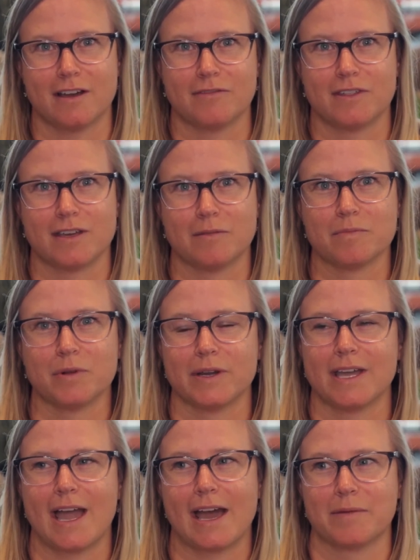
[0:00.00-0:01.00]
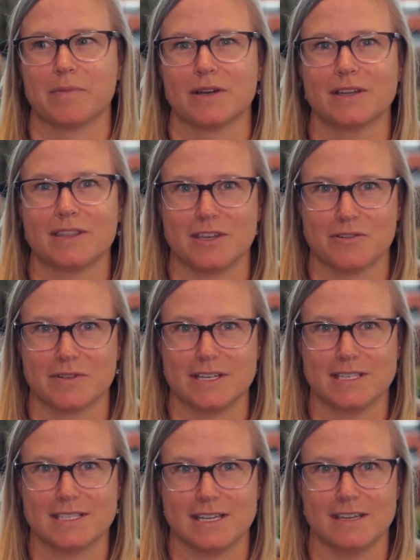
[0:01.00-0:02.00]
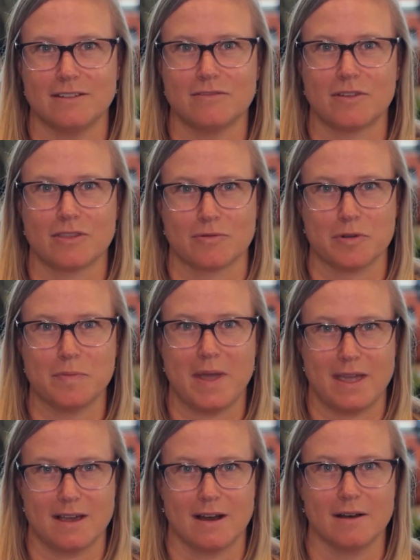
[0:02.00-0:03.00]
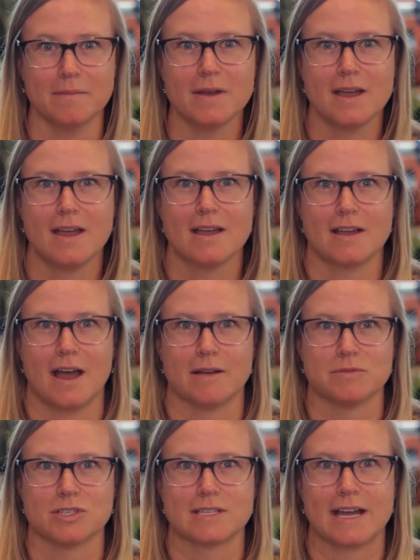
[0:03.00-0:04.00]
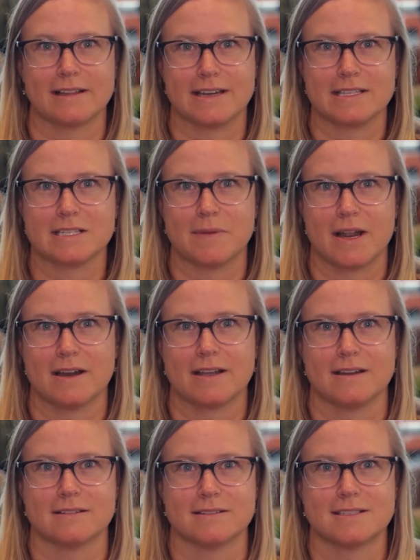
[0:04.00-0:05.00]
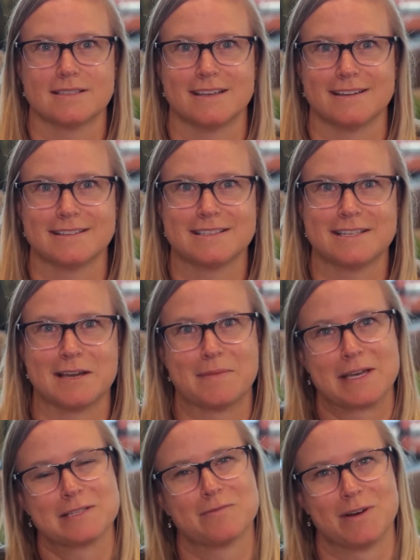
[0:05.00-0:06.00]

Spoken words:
of the employee handbook that you receive through Paycom. Just highlight some areas that CMS